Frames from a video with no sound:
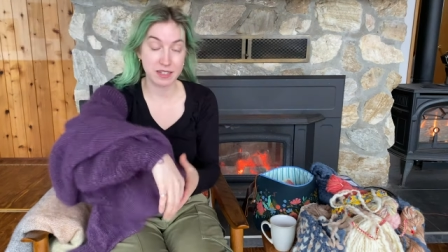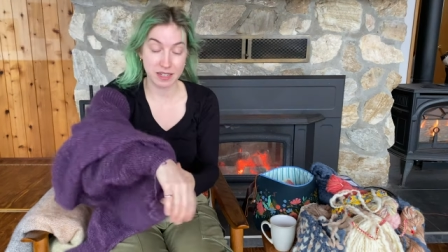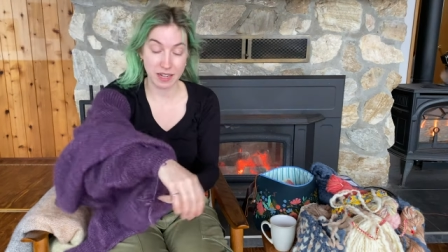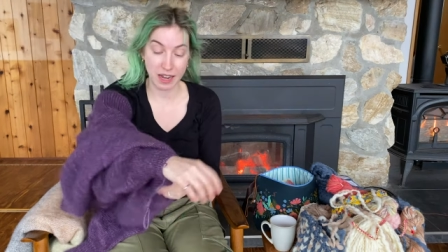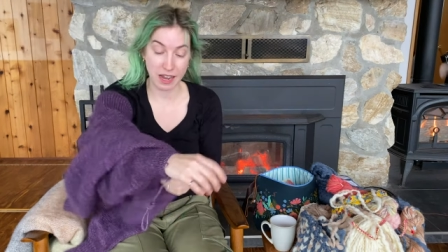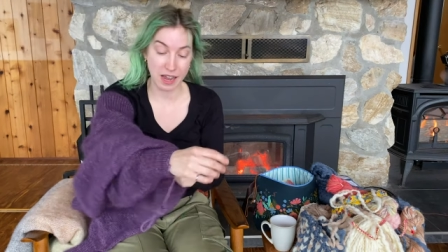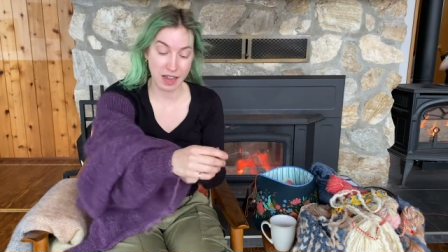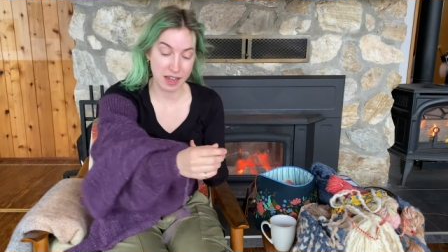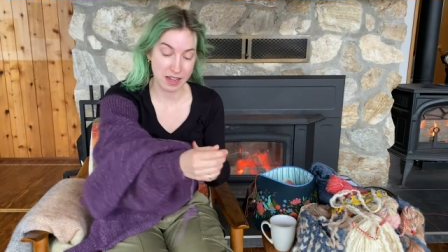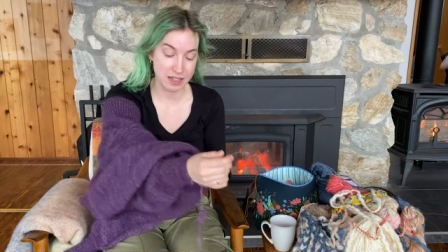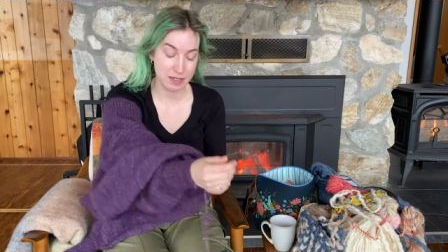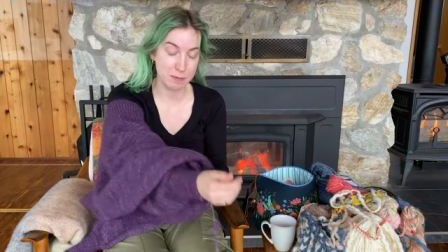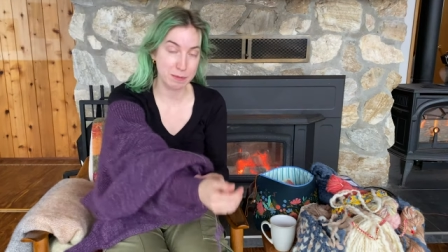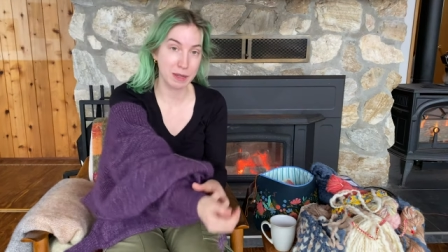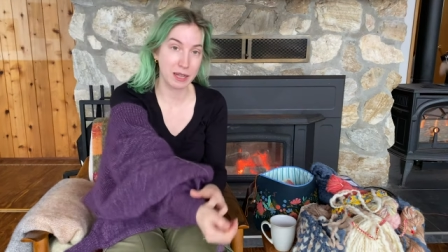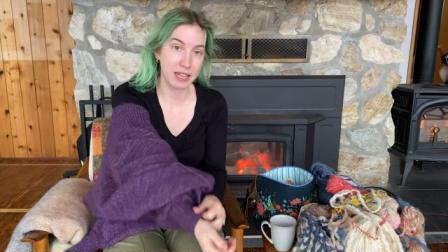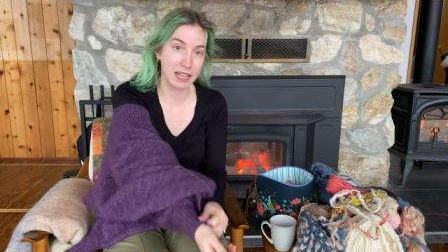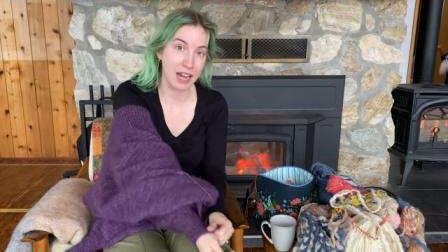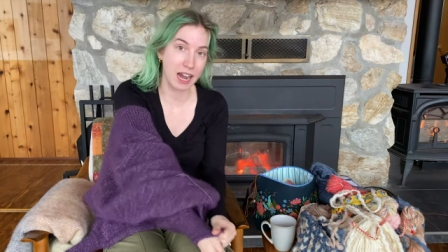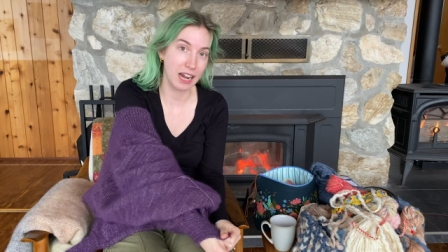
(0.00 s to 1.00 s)
as
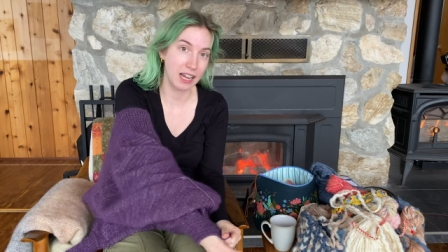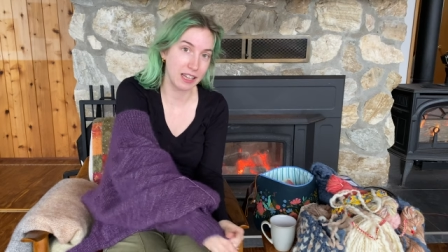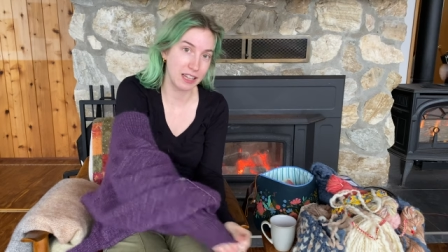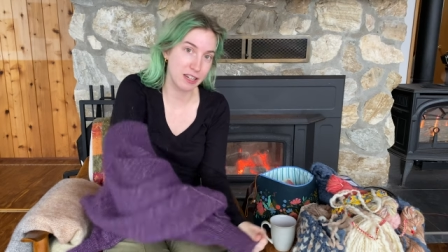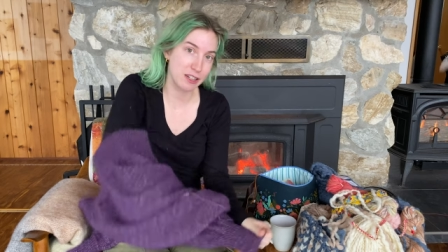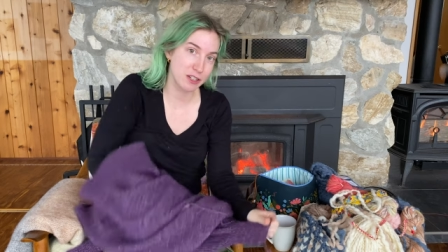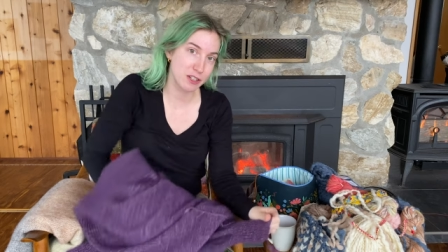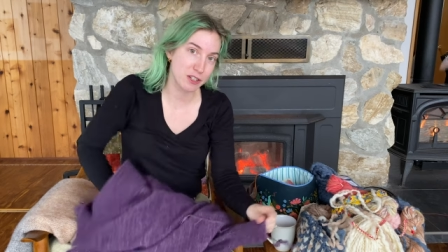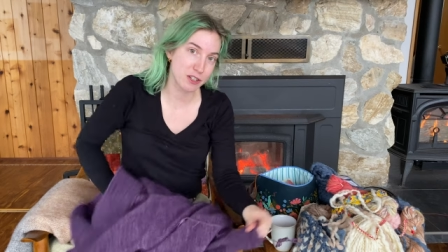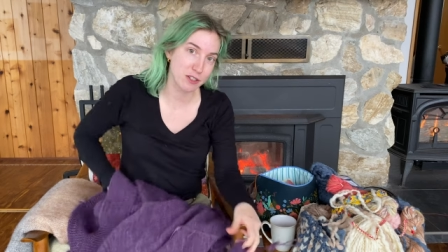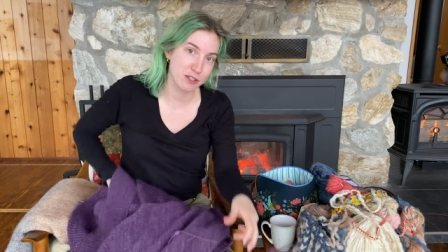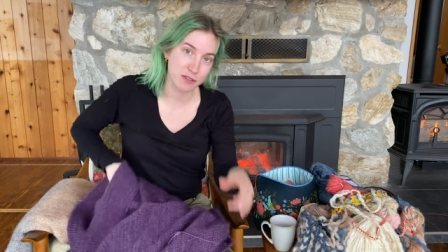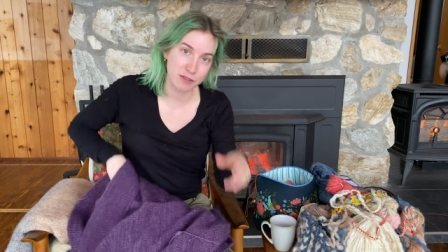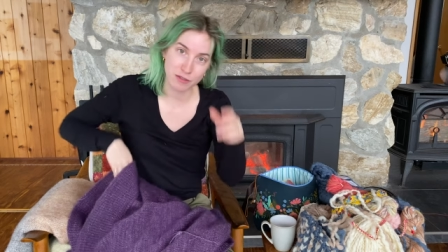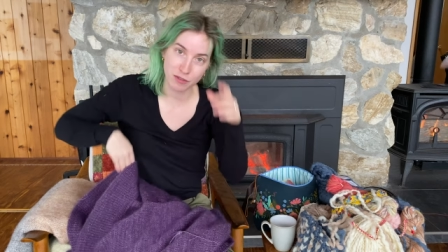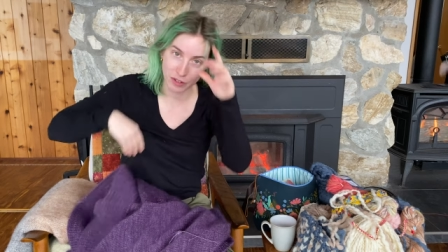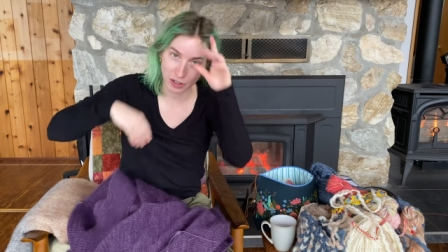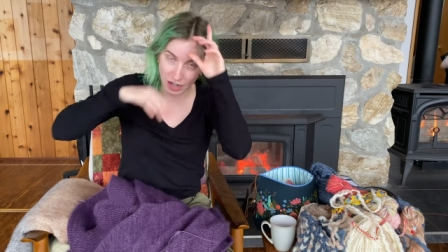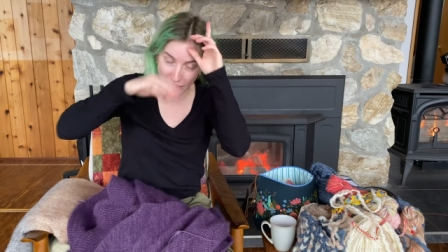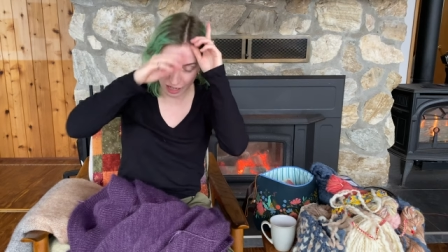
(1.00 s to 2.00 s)
Billie Eilish
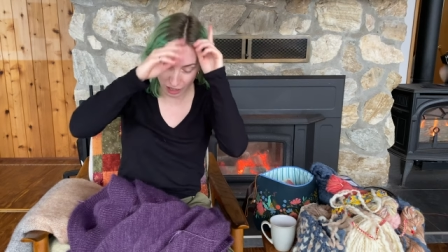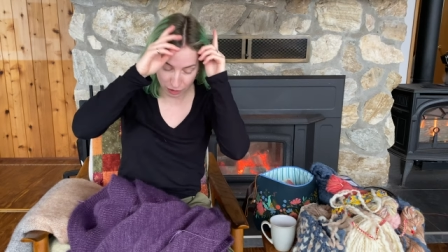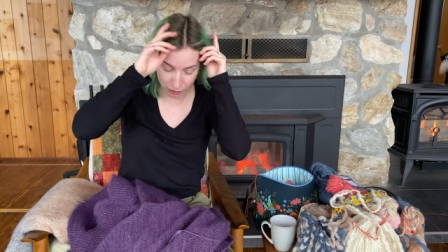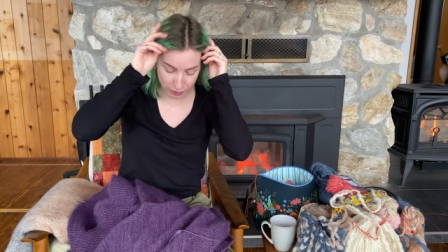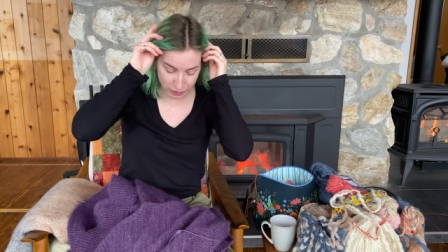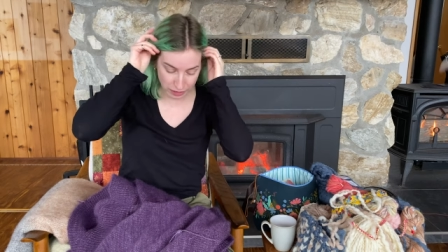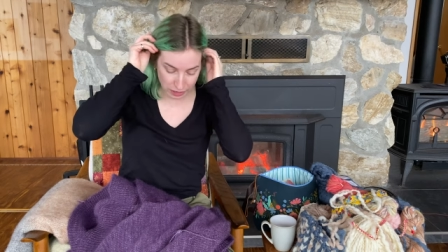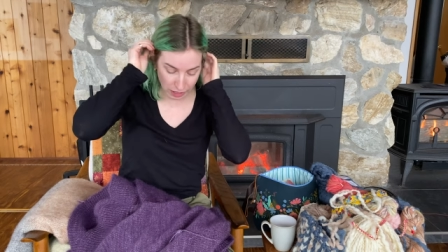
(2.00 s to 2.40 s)
for Halloween.